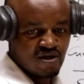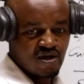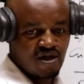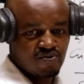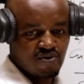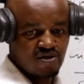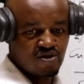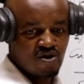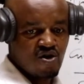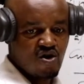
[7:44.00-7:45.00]
Is what?
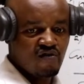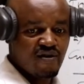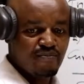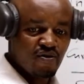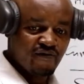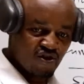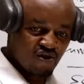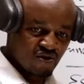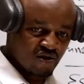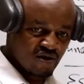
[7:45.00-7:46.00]
Over
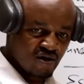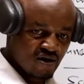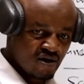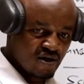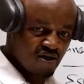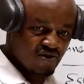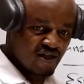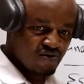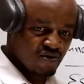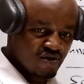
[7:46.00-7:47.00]
provision. This one
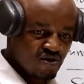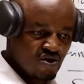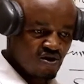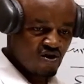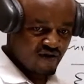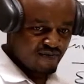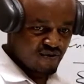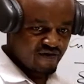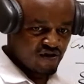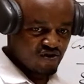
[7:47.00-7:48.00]
is what? Over
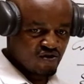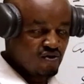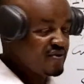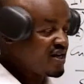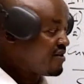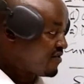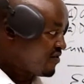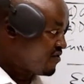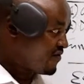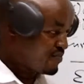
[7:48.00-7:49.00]
provision. So being
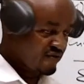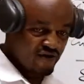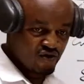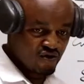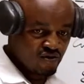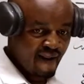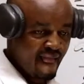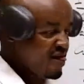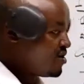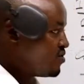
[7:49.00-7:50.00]
over provision,
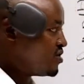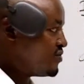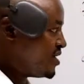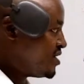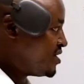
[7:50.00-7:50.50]
what do we need